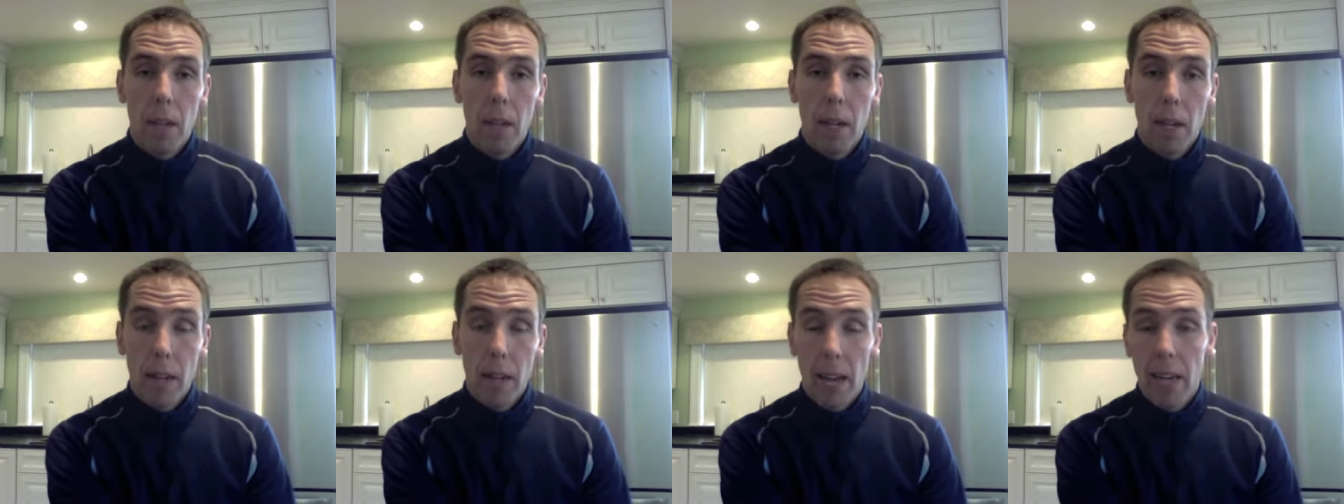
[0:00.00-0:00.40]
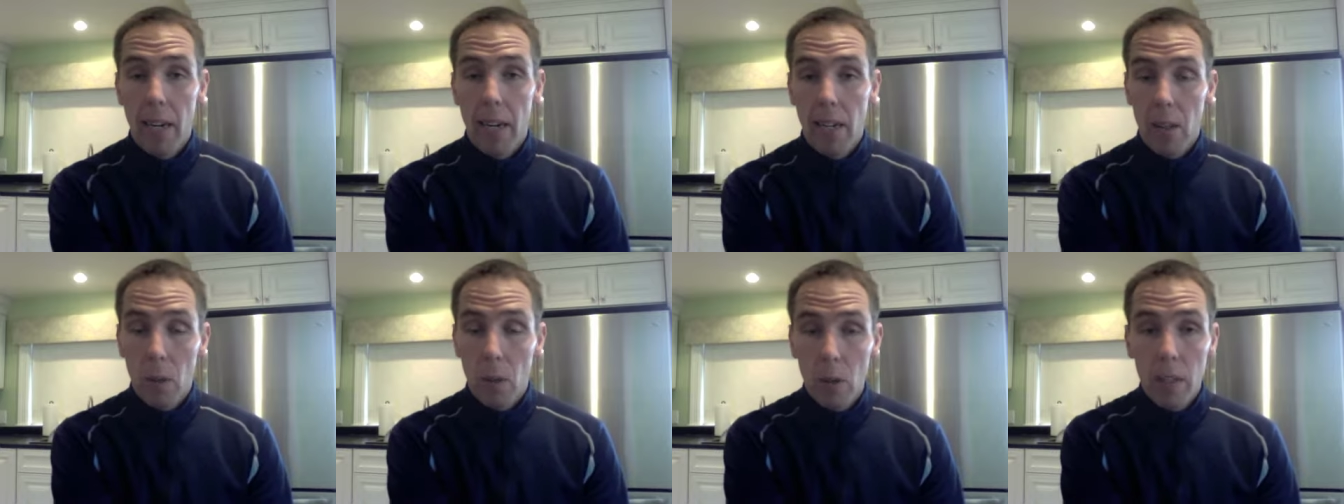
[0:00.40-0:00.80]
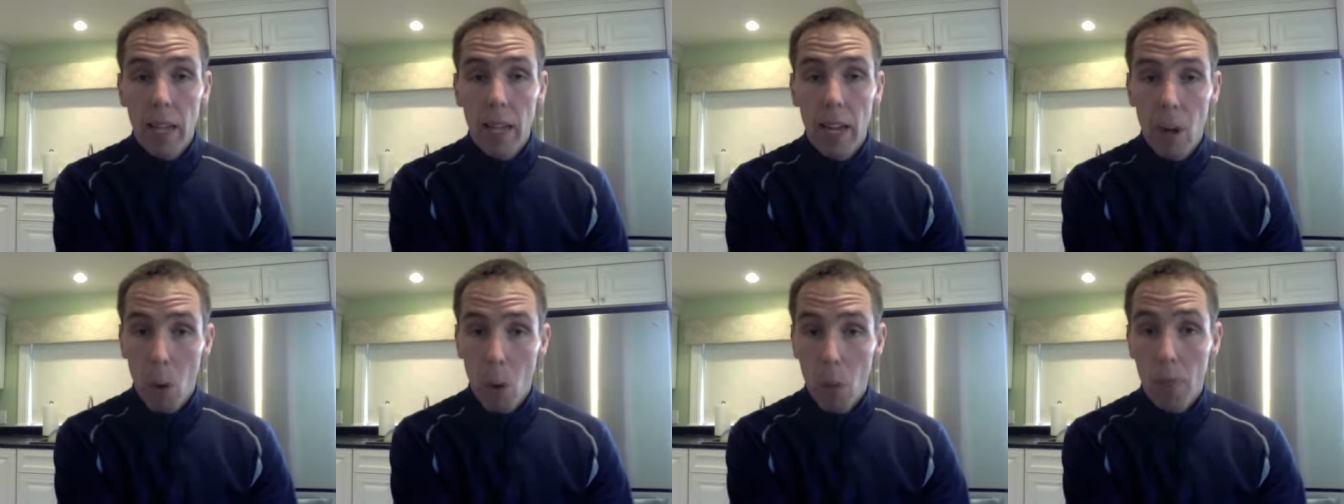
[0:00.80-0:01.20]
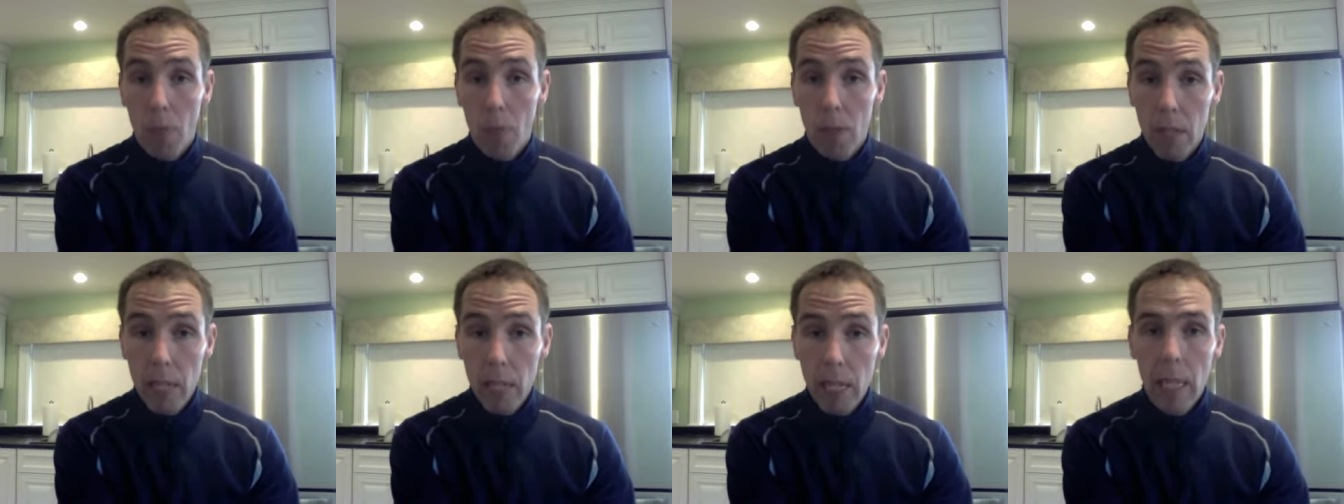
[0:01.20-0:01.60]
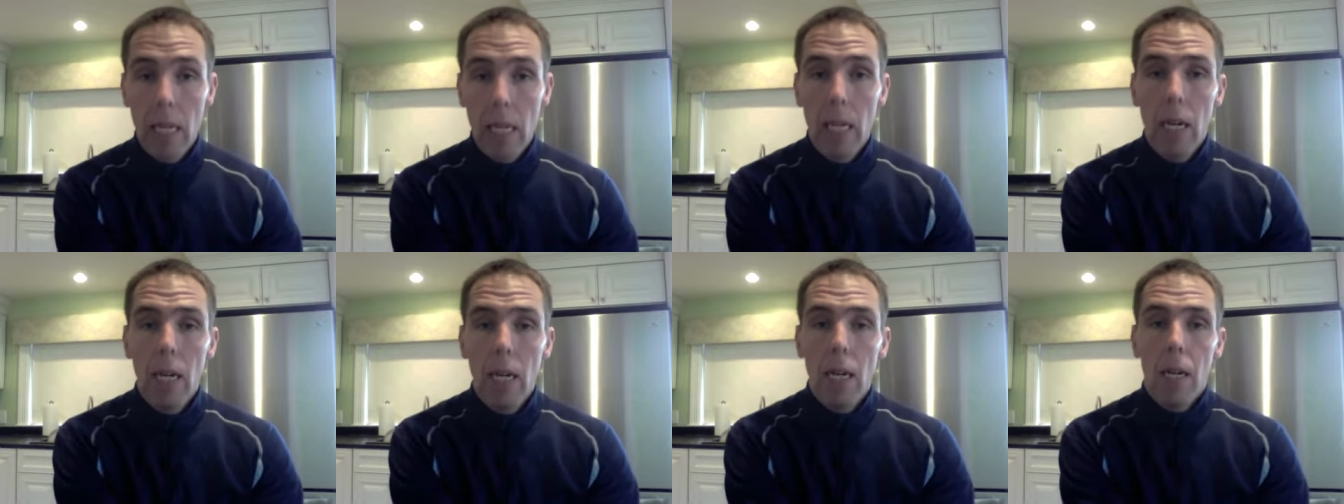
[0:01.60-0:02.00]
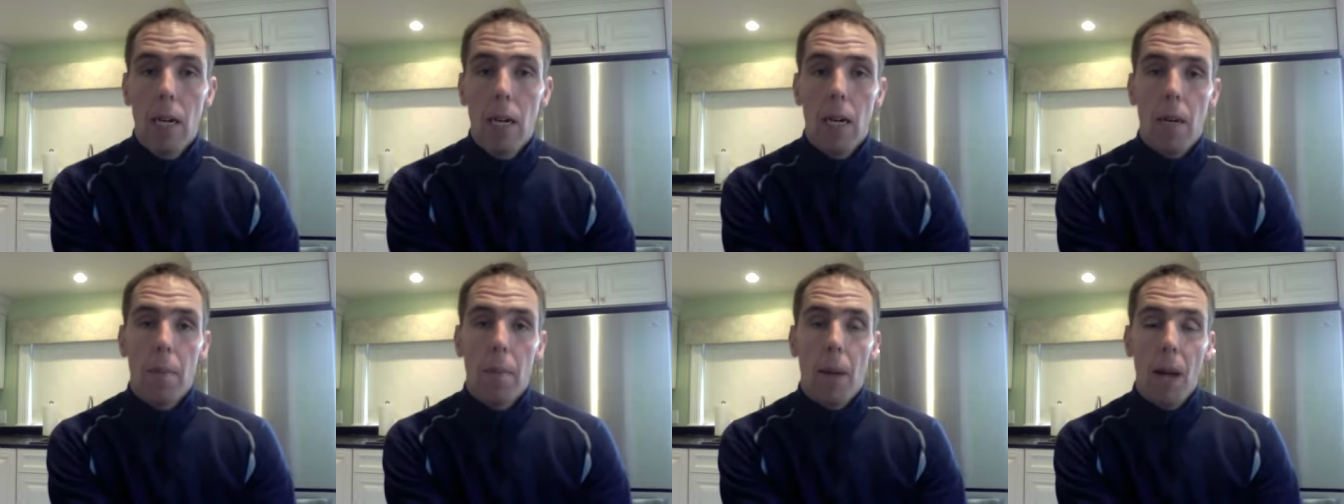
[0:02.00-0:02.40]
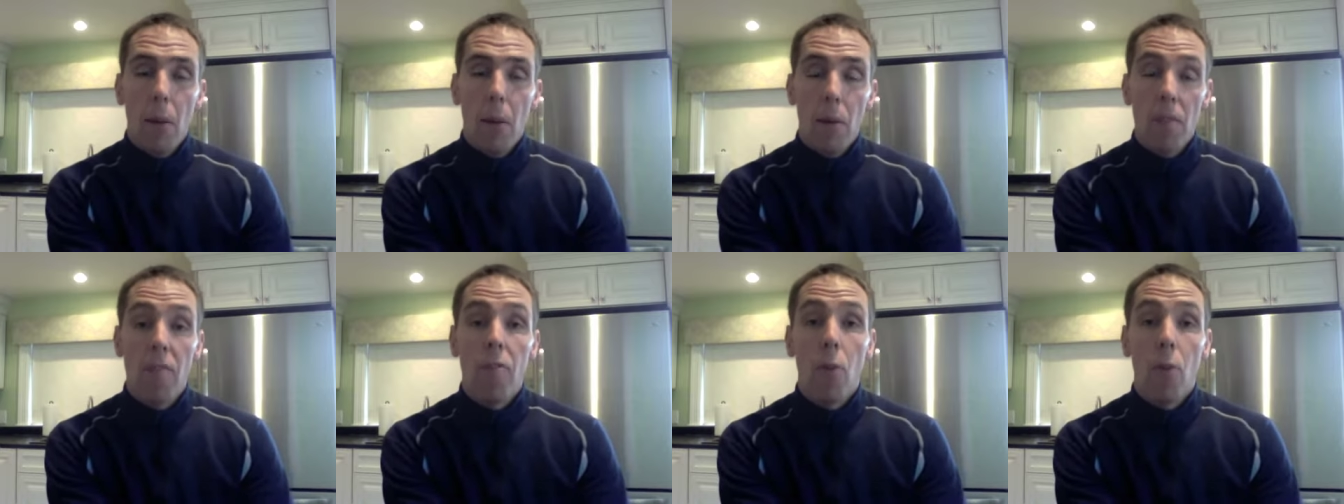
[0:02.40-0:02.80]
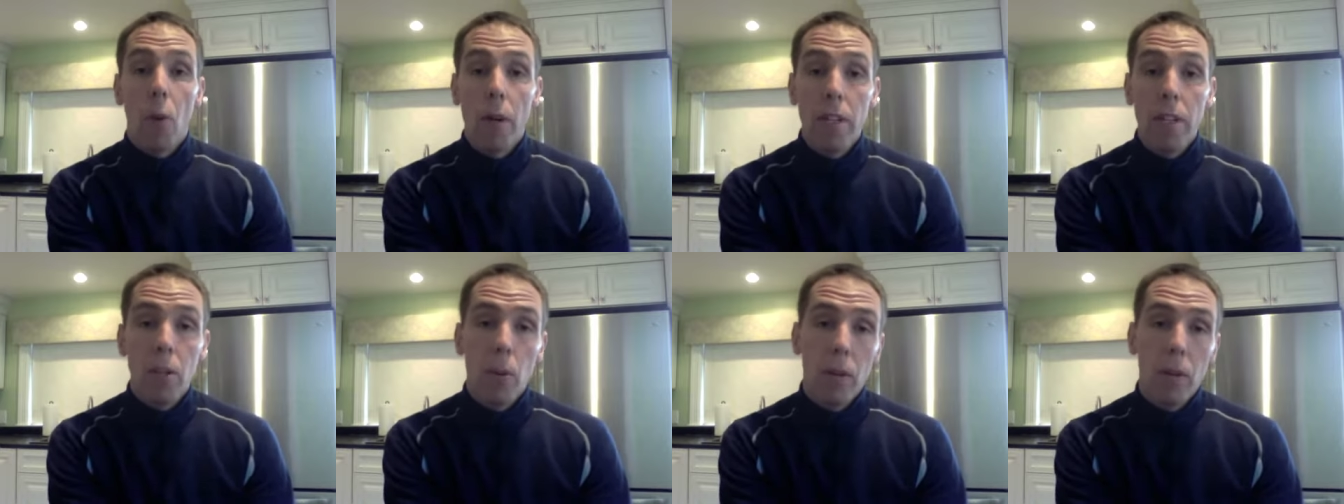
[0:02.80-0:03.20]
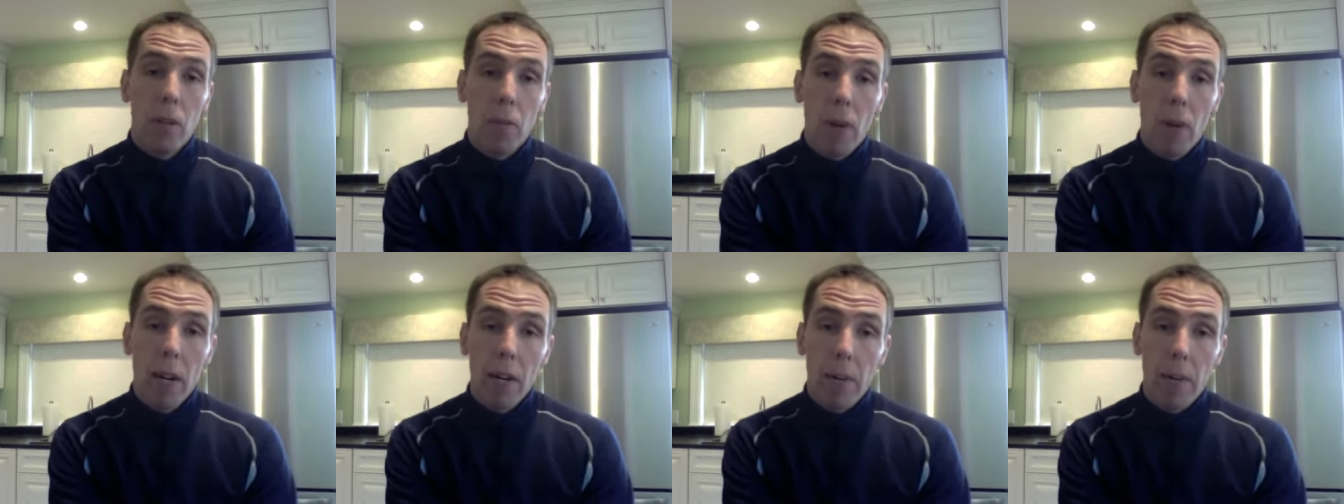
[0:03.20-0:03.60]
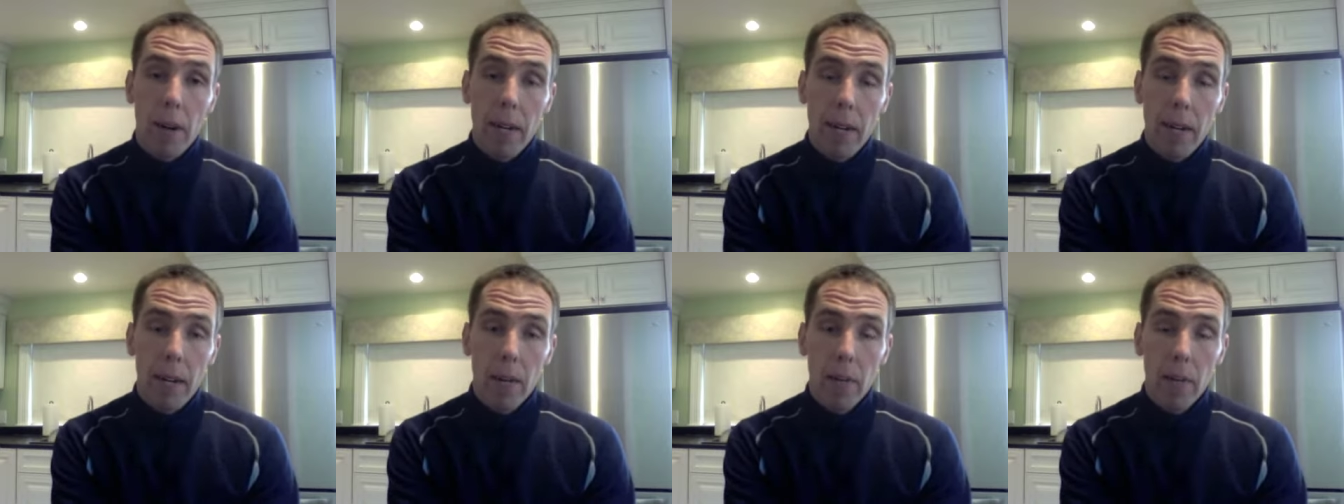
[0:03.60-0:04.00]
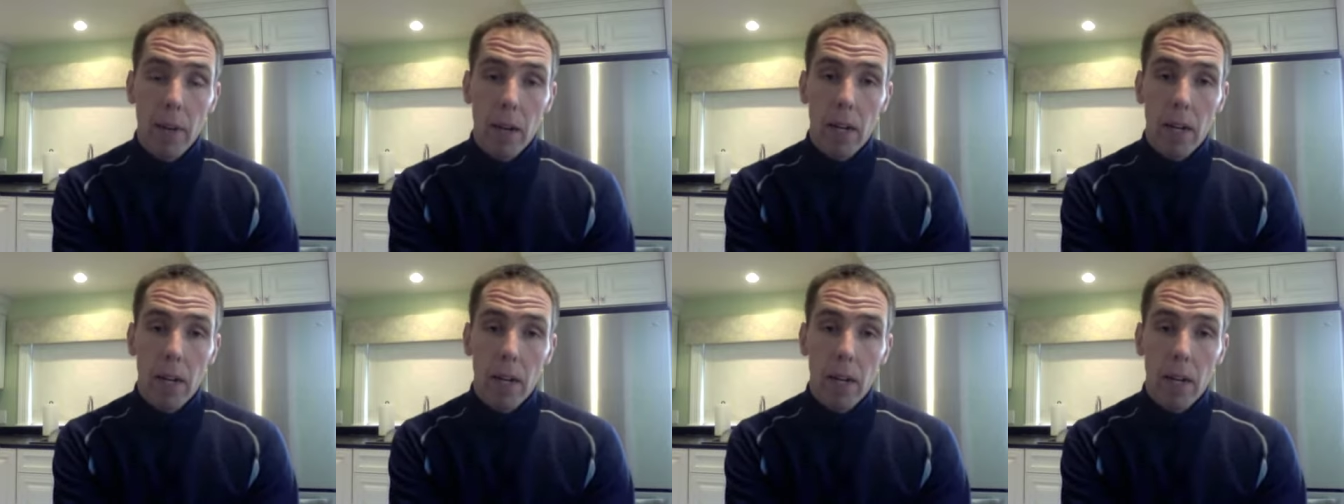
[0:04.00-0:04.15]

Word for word: and had it looked at, hopefully, um, I would avoid doing the running right now.